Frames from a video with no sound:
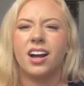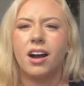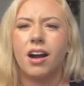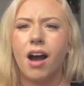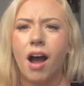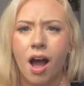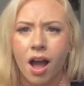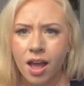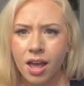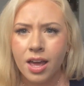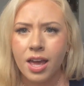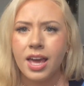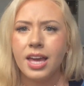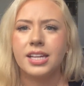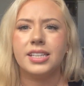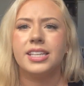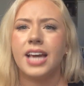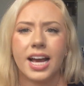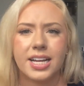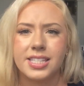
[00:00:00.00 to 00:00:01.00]
Oh,
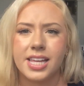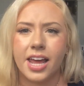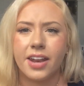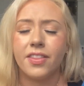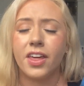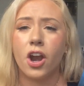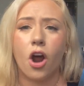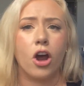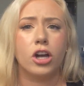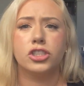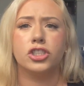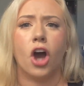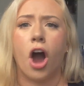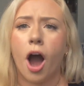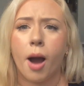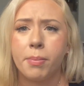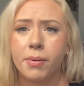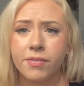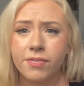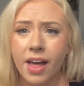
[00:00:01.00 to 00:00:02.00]
yes, and then on
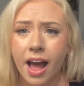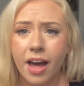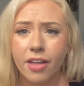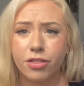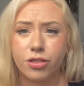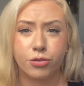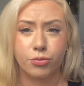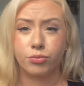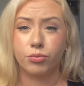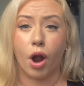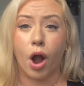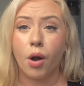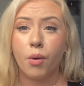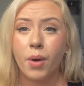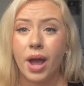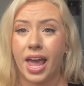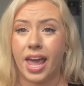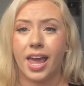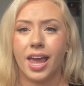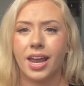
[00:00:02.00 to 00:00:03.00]
top of that, throw
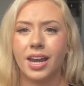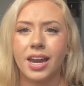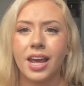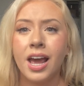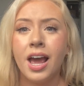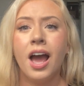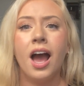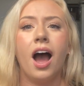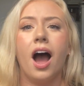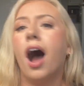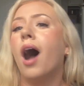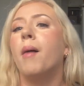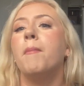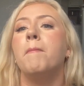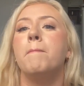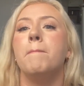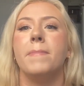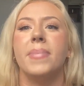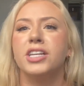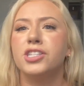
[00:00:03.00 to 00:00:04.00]
in a
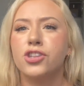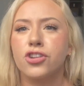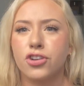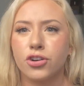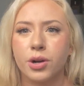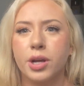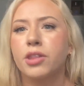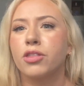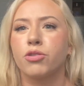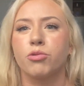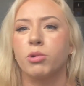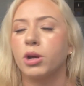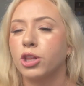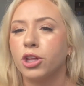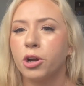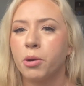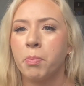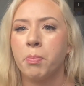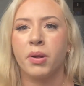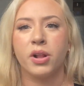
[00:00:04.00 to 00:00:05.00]
mystery
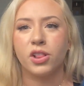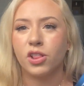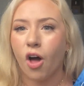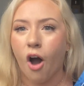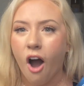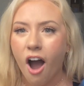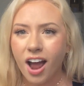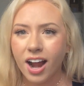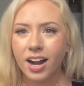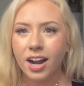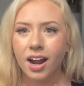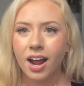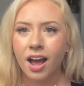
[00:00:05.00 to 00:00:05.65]
thriller plot.